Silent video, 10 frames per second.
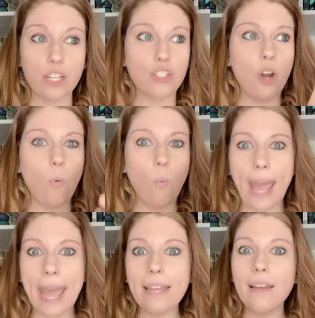So
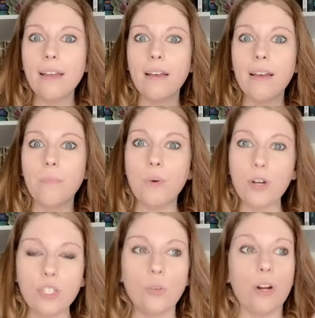when
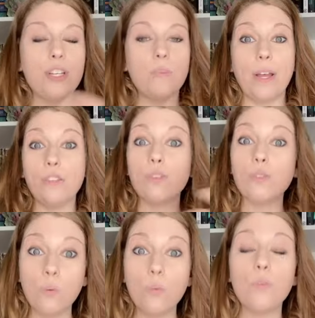bookstores, when
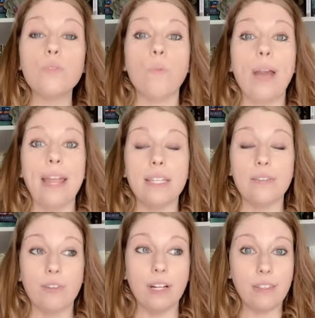schools, when
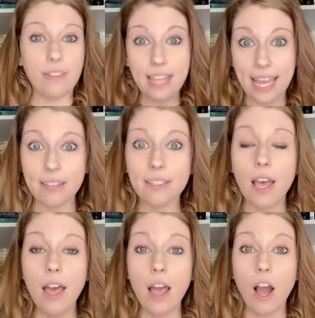different things
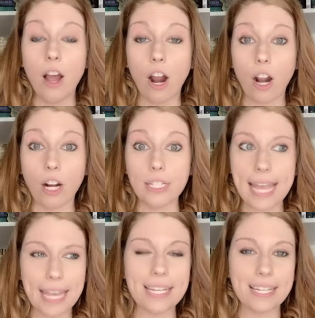are
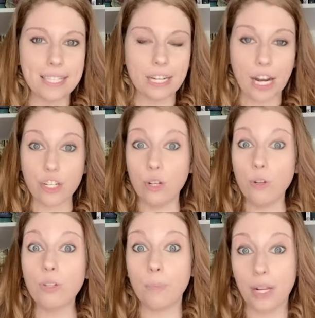taking into consideration who
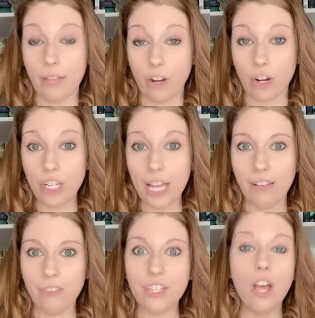they're putting on their
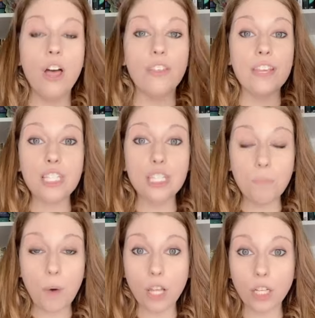shelves, these
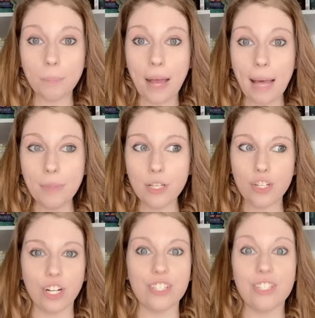smaller
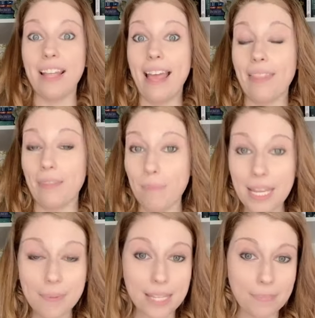publishers, the
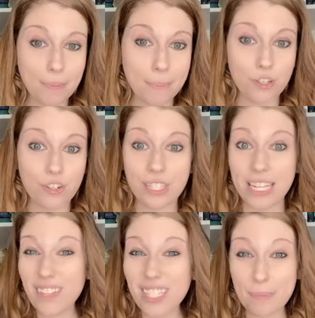medium-sized publishers, and
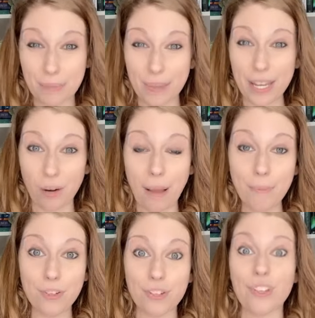even some of the bigger
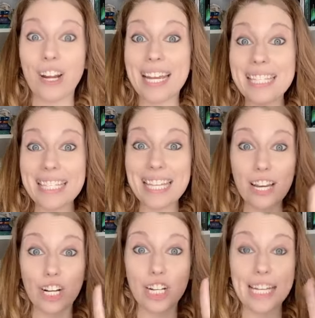publishers are
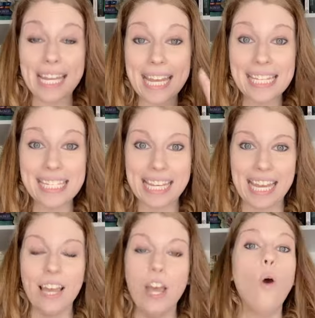considered indie,
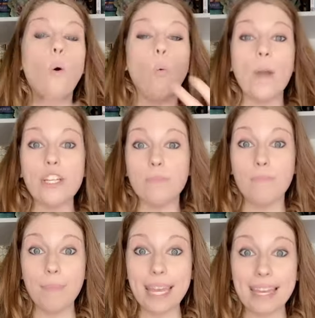which
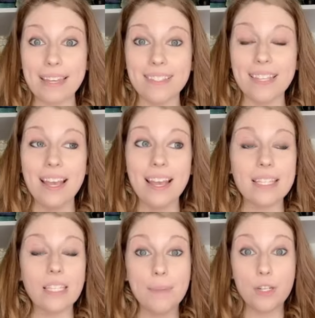means
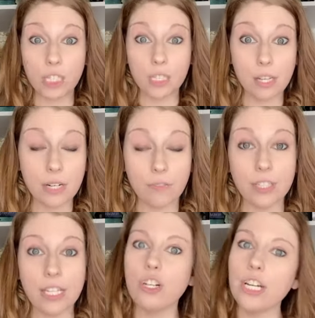it's going to be treated a little different
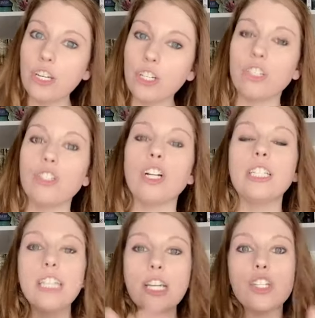than traditional.
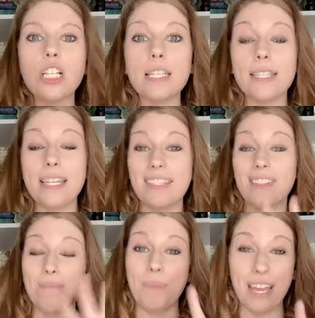Traditional is seen as
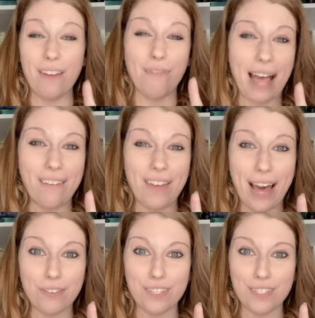the big five
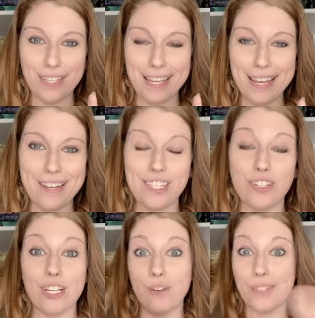houses in the
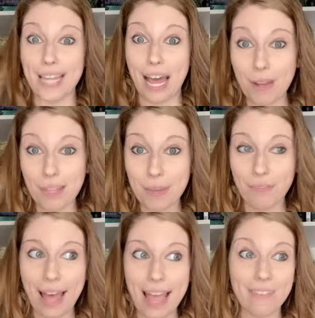industry, so if it's not one of the big
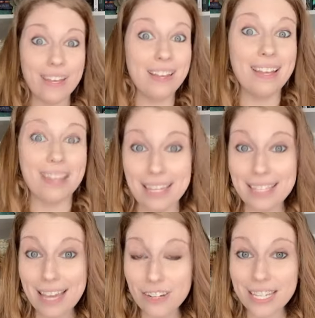five, it's
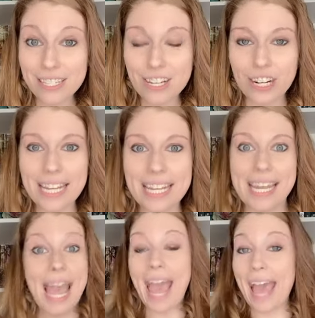actually considered
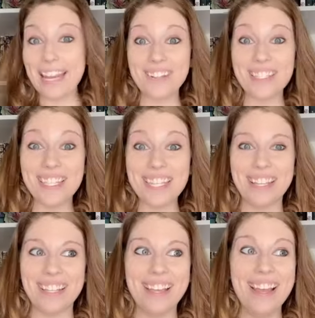indie. And here's the
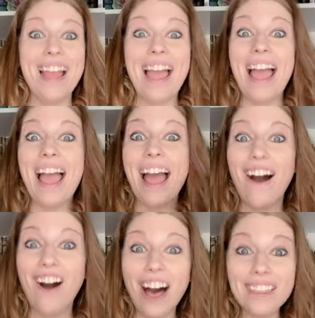deal.
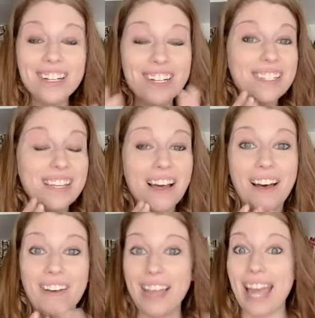Authors
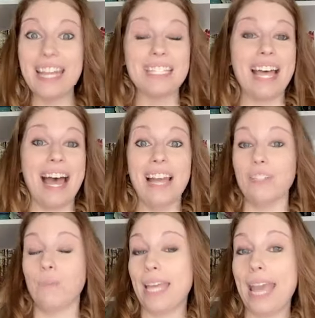of any
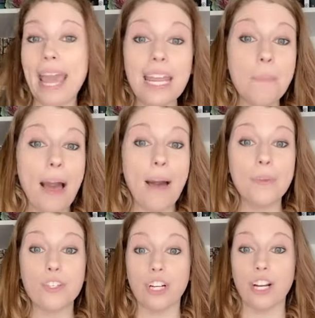size with any
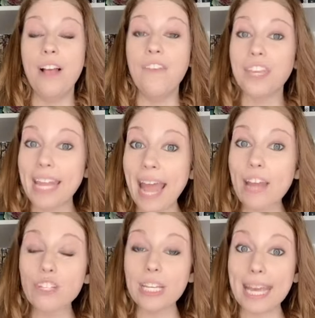publisher can
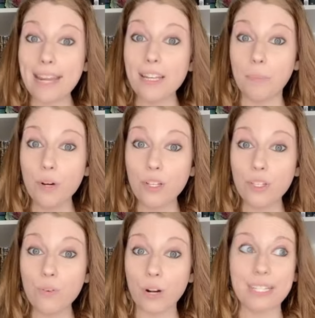actually get into
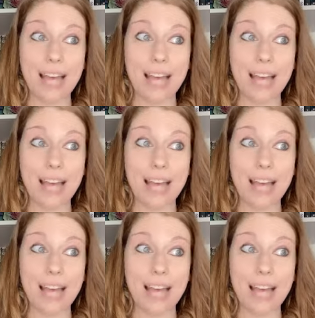bookstores.